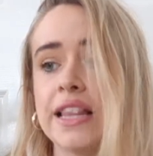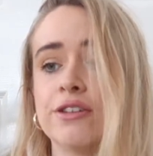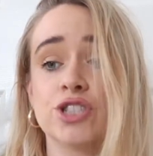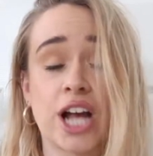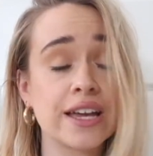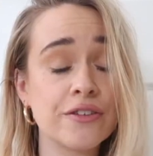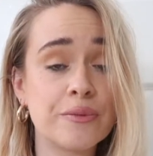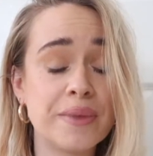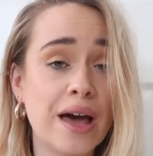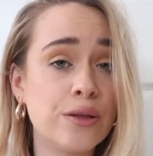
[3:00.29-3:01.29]
little jacket
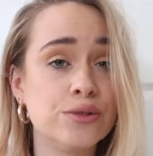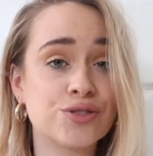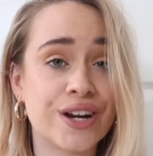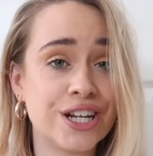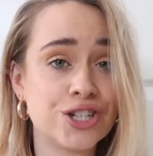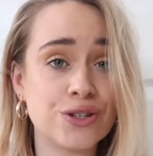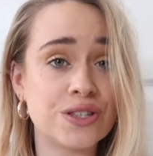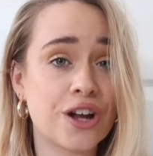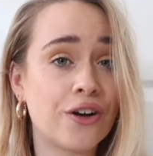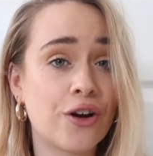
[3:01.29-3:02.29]
from there that was rated
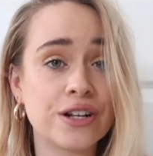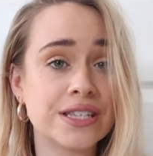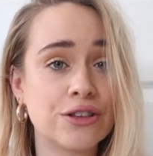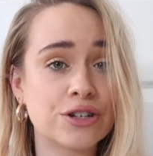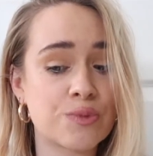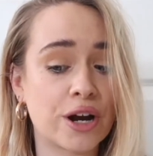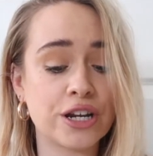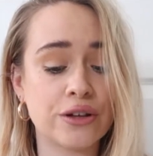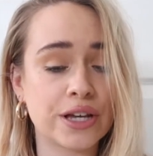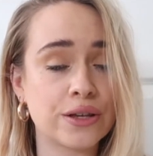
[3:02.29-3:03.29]
2-star, and honestly it looks brand
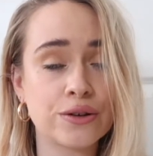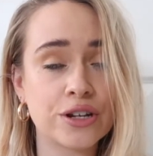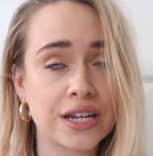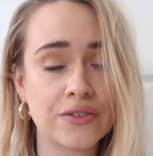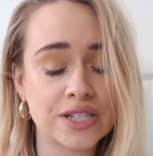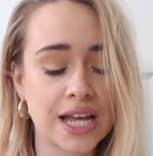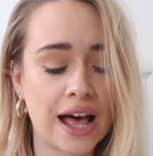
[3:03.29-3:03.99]
new, like you couldn't even